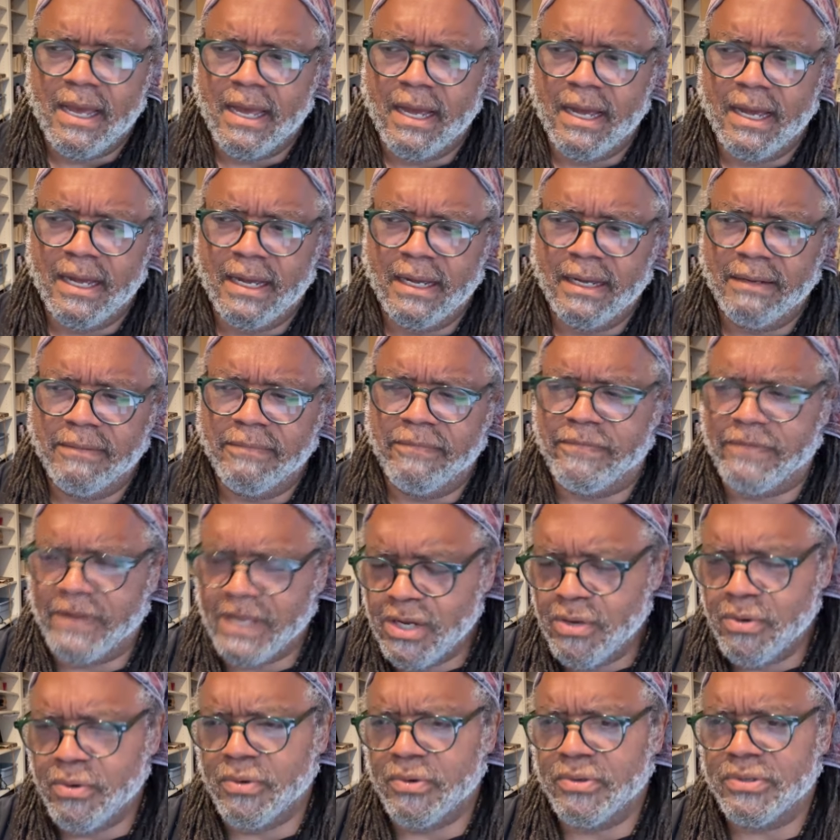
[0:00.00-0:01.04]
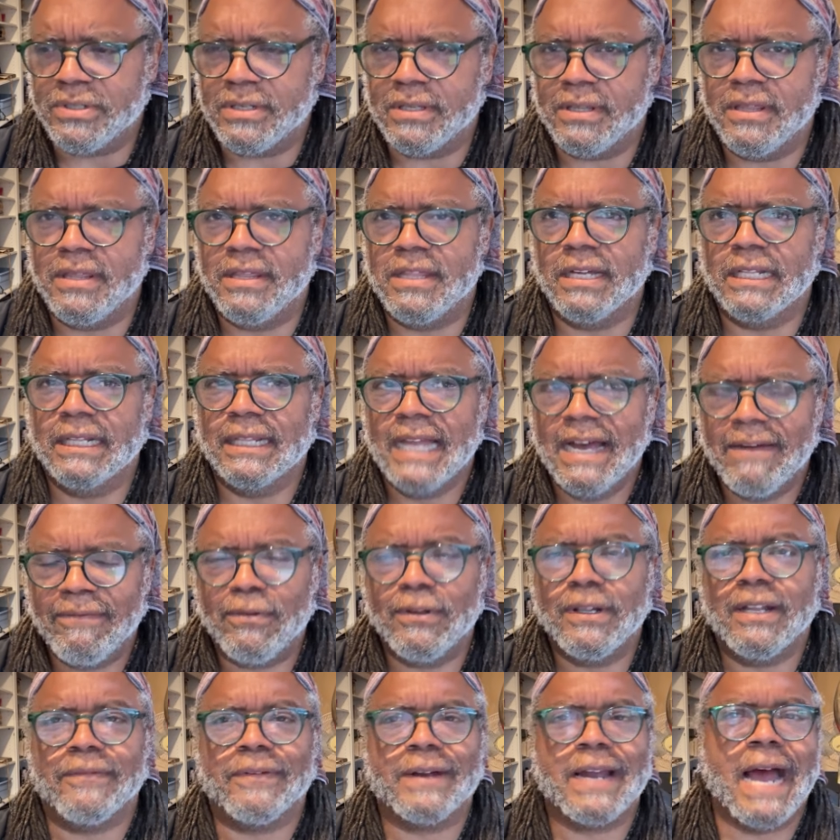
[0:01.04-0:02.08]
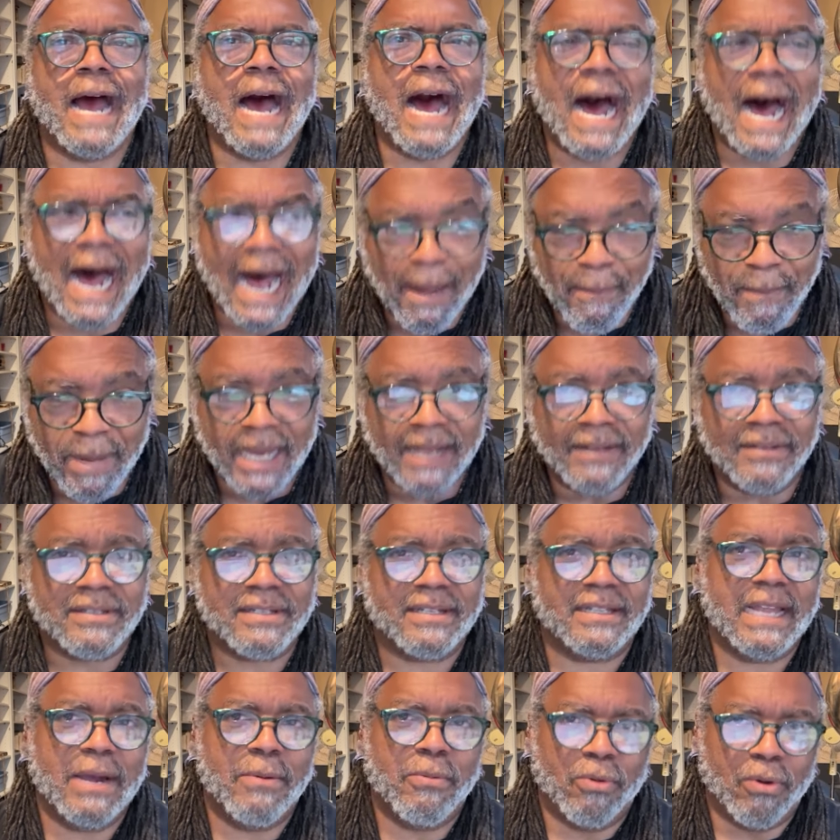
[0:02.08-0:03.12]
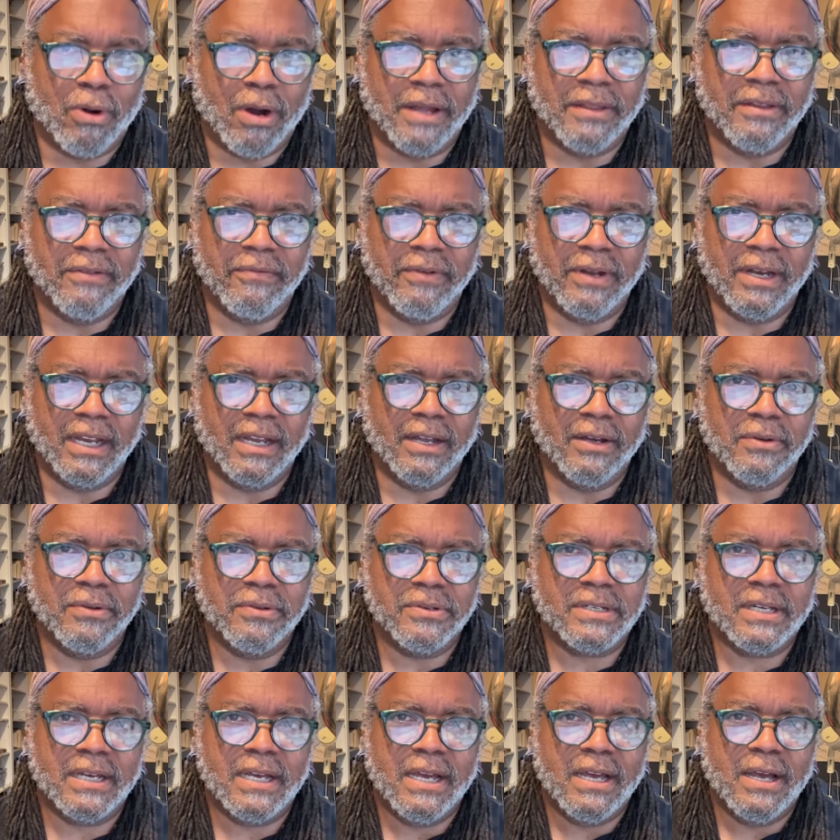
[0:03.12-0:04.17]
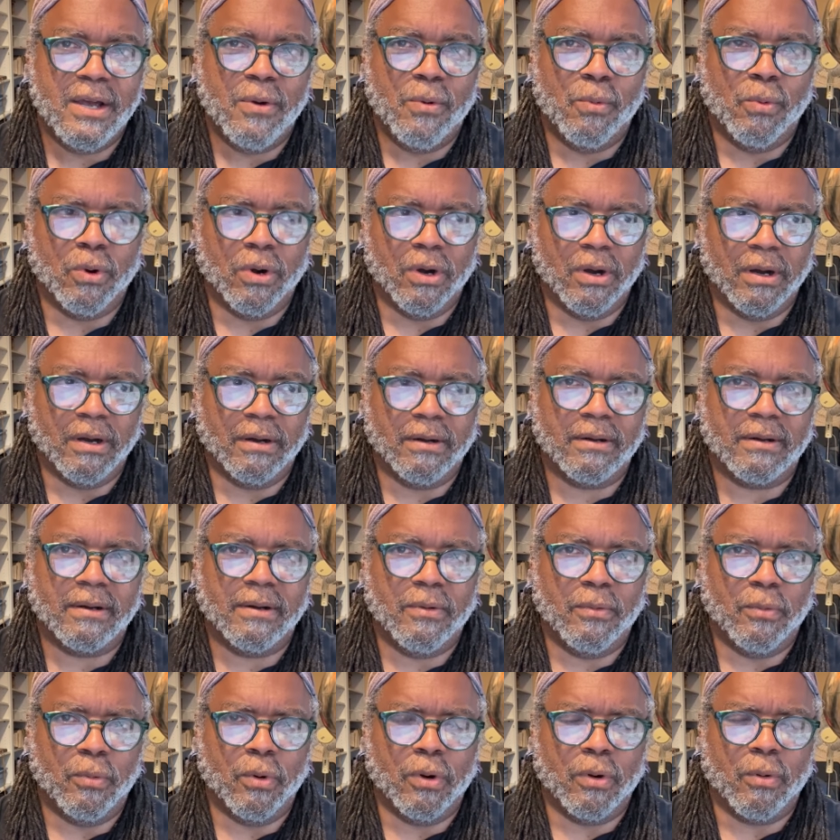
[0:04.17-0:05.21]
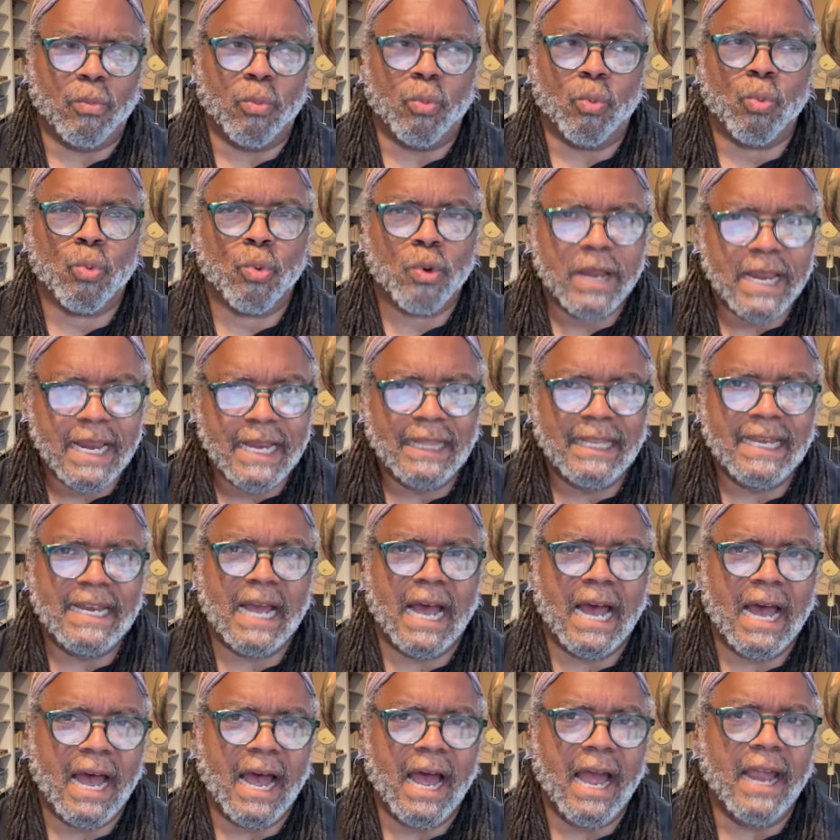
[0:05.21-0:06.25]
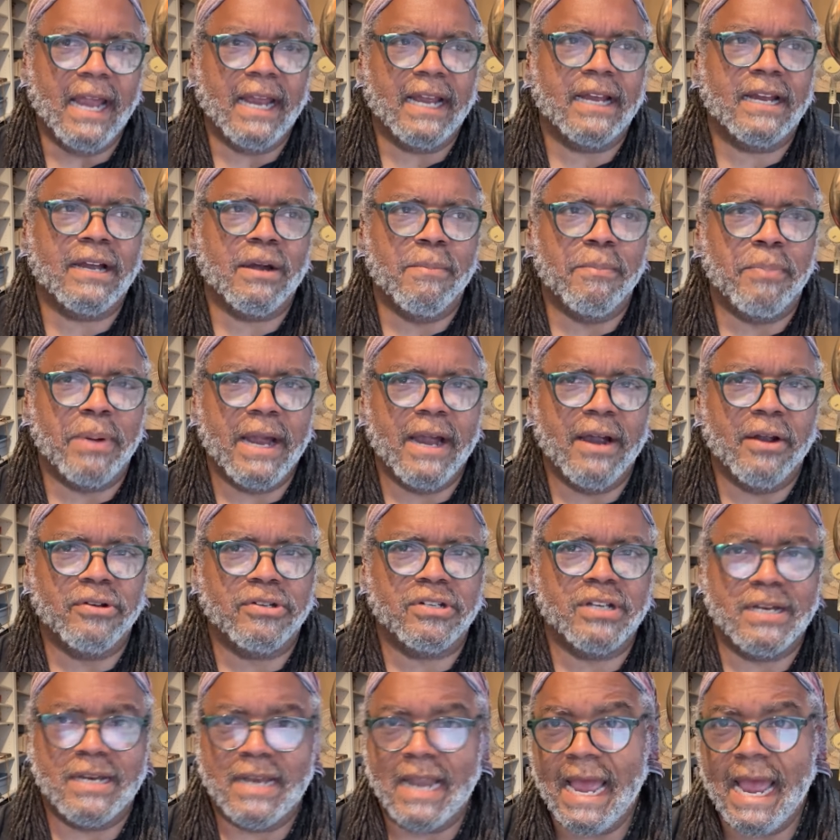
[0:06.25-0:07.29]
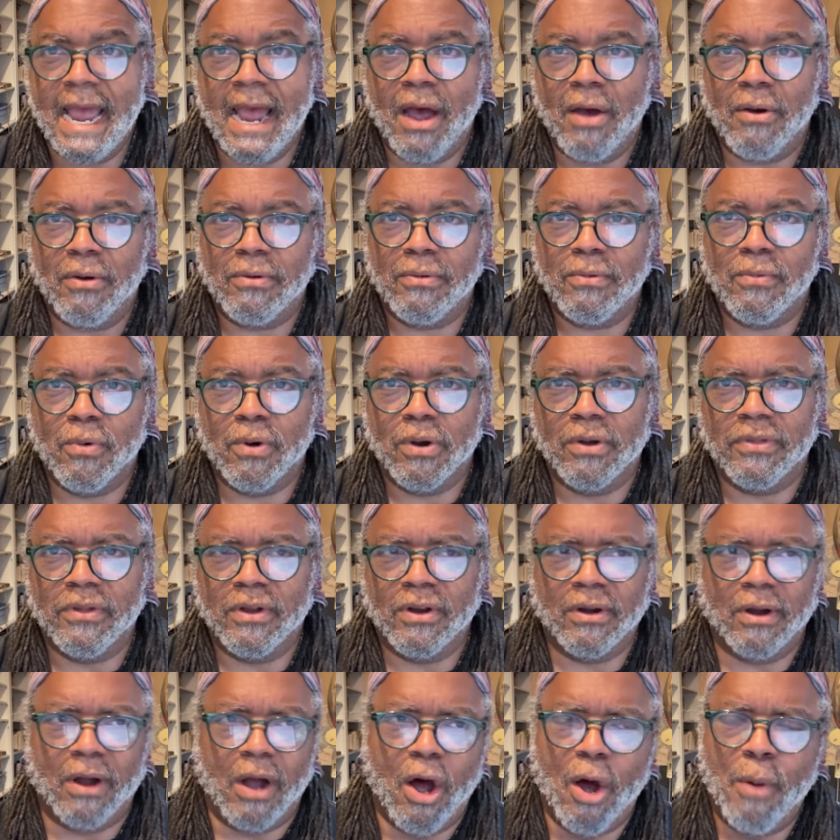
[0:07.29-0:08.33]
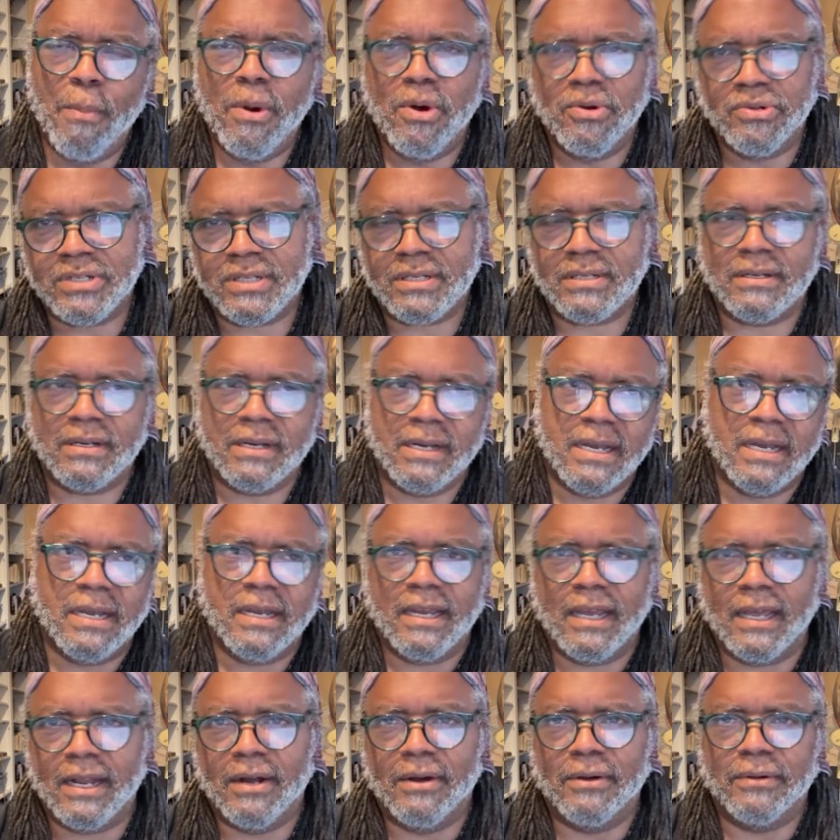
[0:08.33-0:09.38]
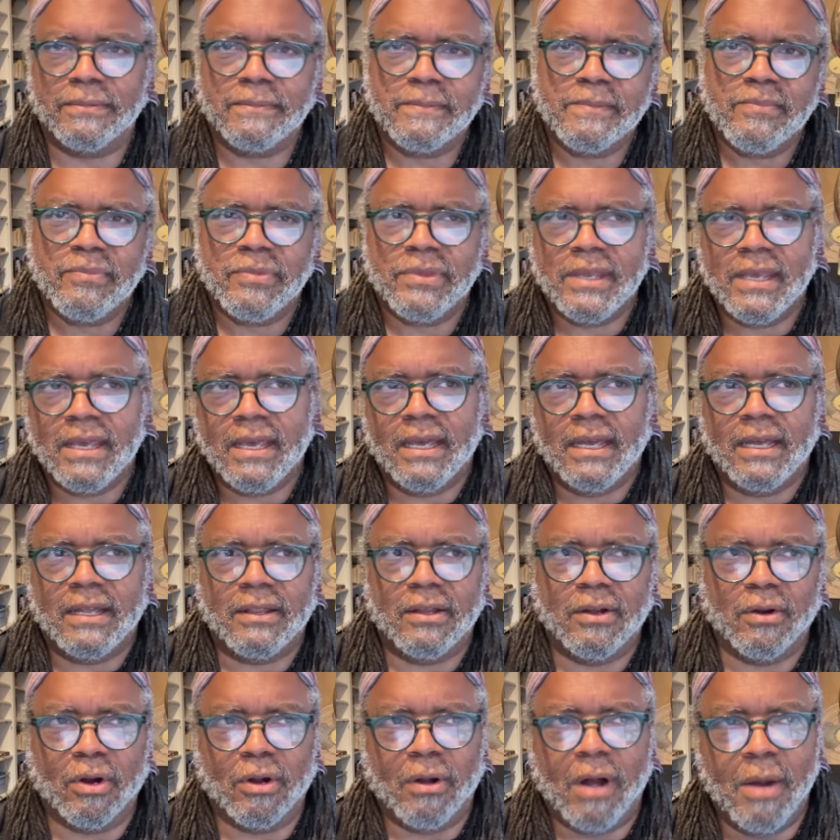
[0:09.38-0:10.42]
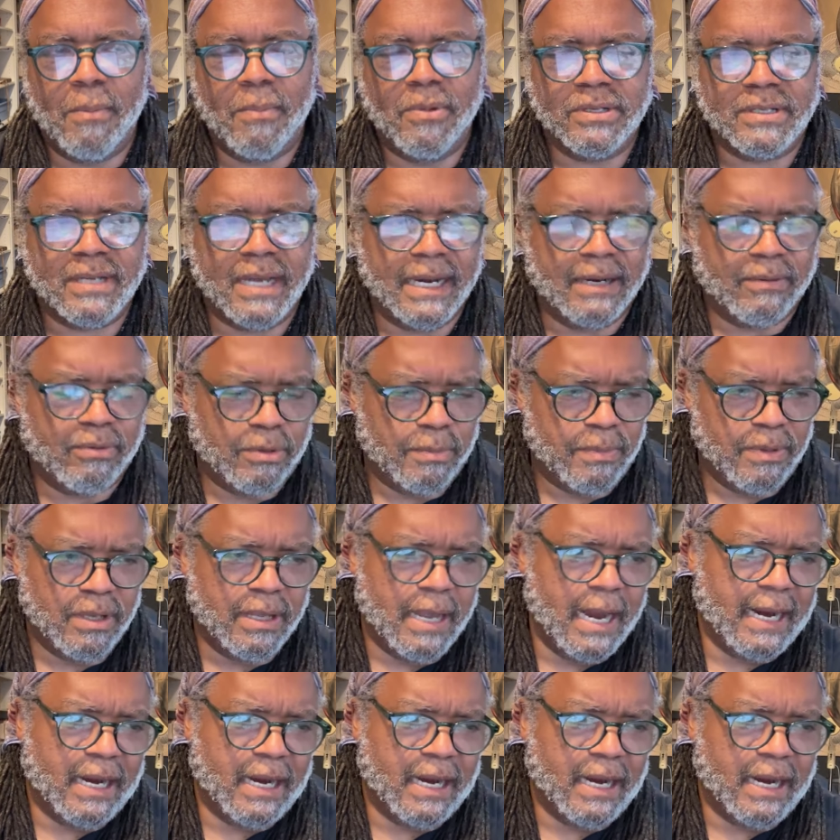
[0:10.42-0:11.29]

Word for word: uh, views, the level of comments that were on the videos were were really high compared to now, where they're almost you know they're almost equitable.